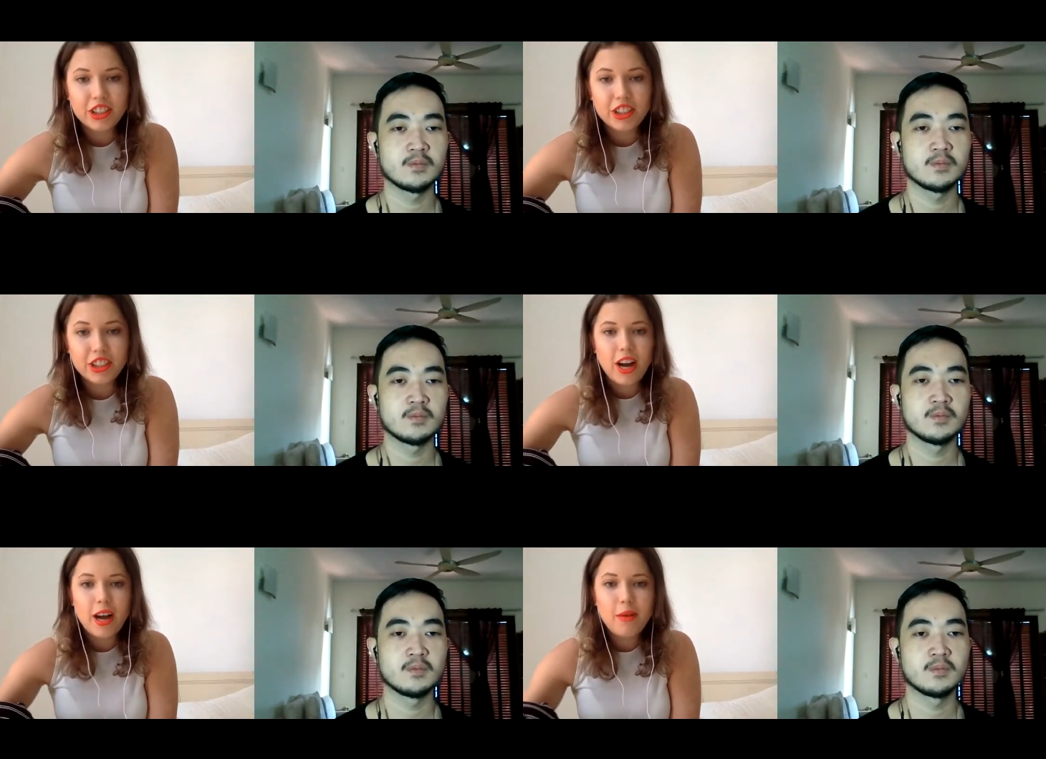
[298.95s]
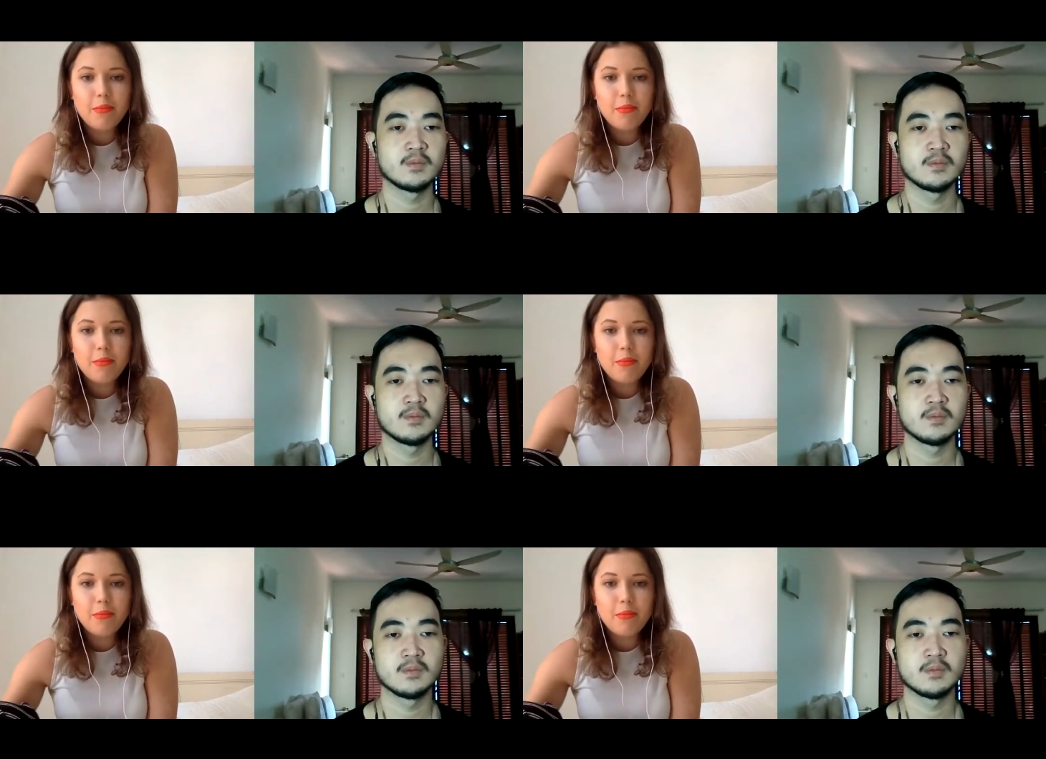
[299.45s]
Speaker 1: So
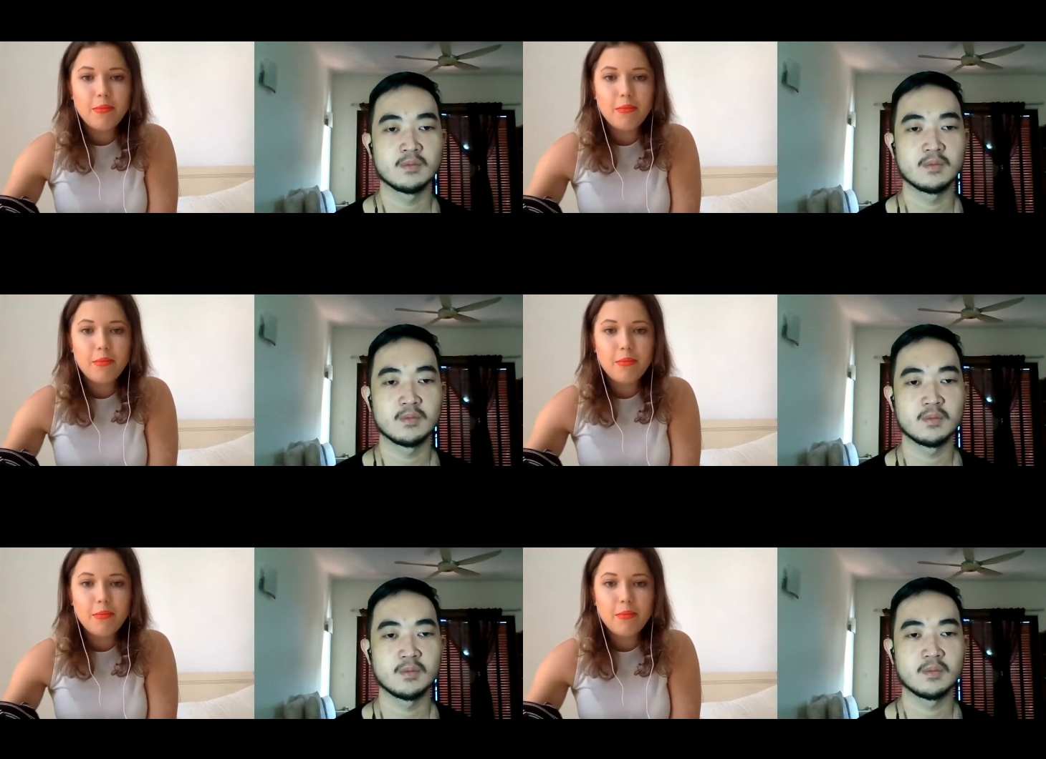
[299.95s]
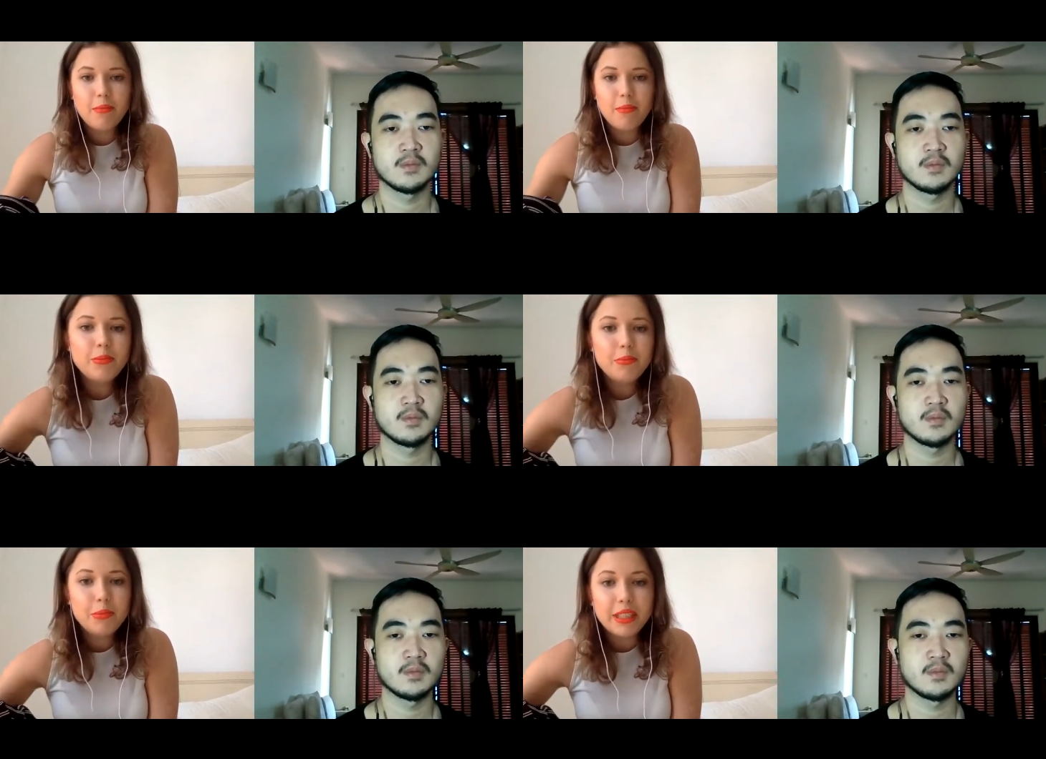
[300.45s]
um, I'm
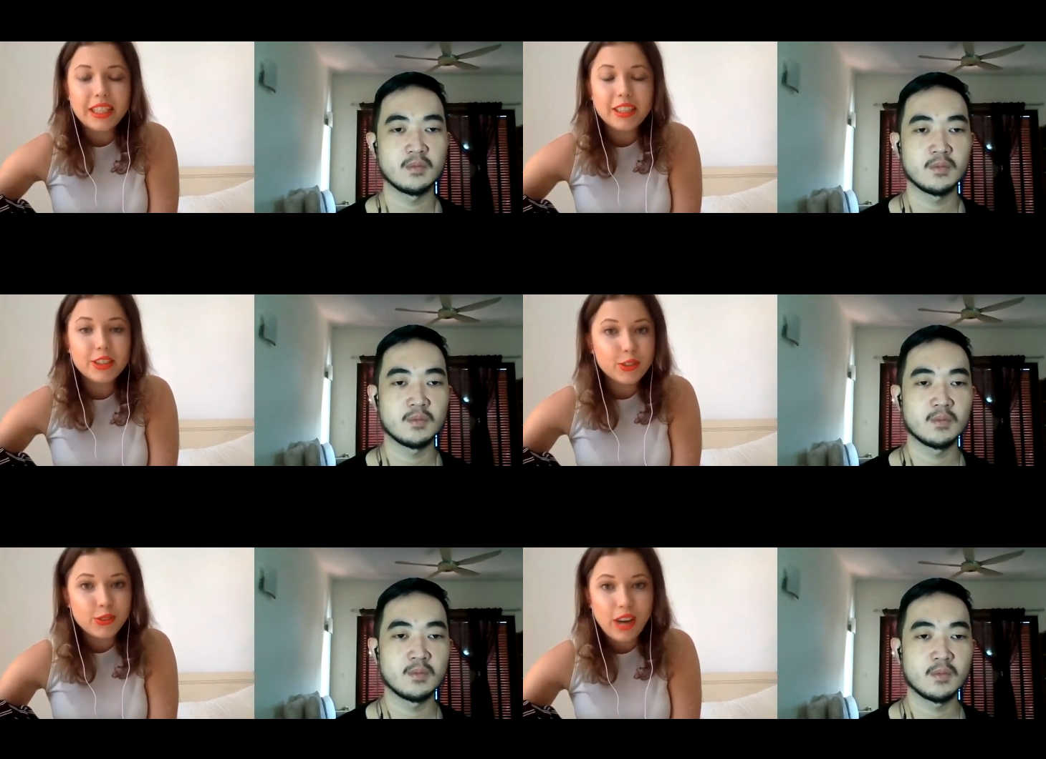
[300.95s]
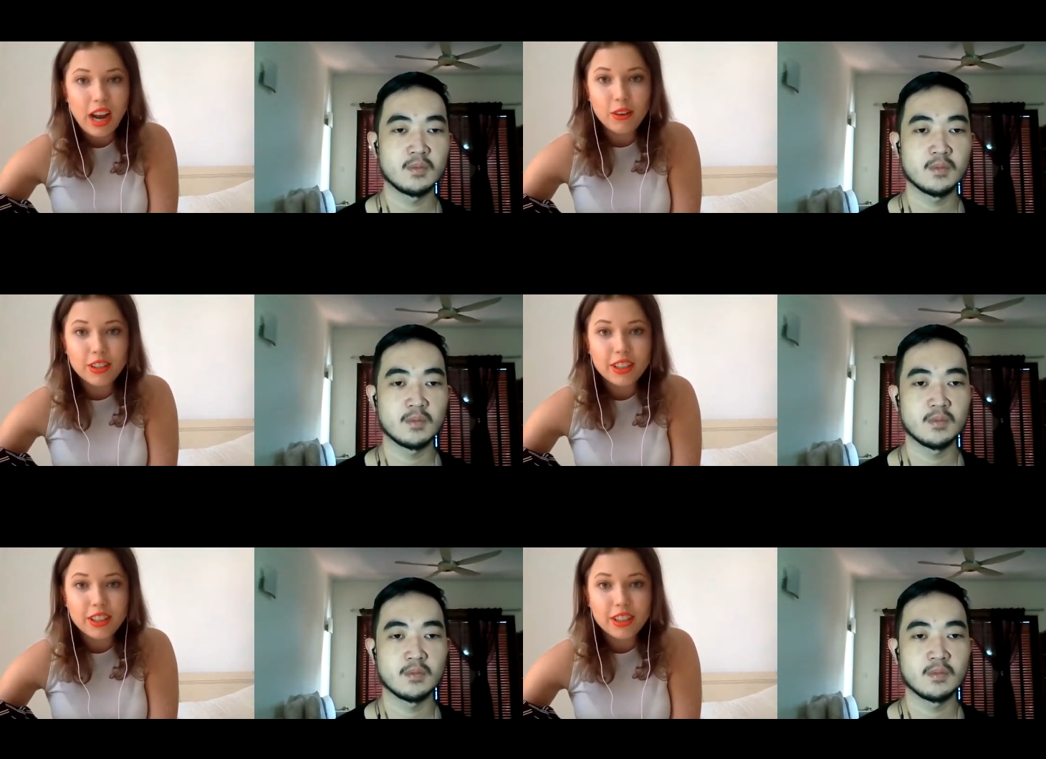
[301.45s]
used to being surrounded